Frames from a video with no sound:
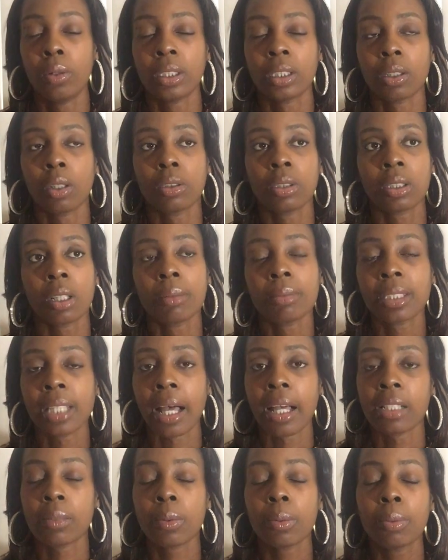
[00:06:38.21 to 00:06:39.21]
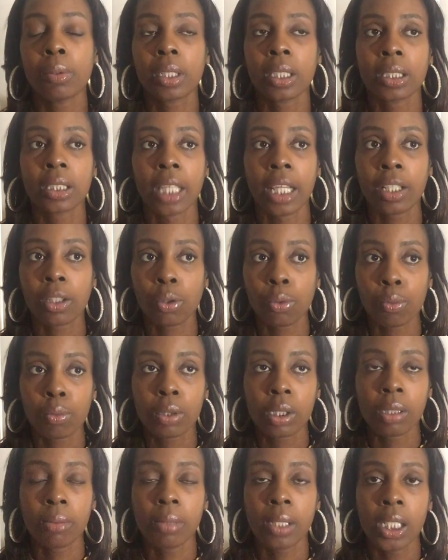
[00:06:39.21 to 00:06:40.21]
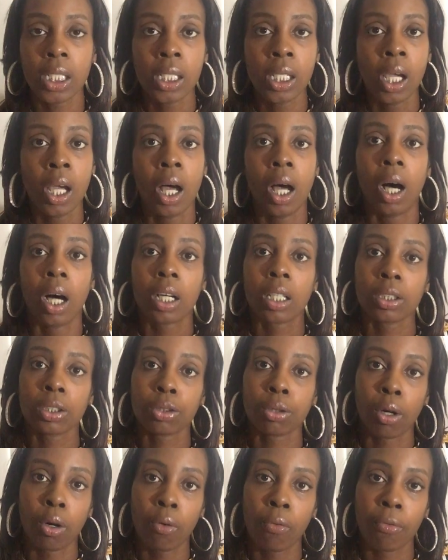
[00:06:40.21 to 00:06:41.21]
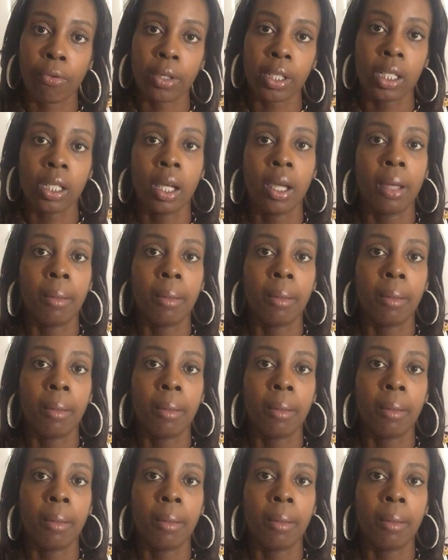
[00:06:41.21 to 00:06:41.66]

And so sometimes people can take you to be a control freak.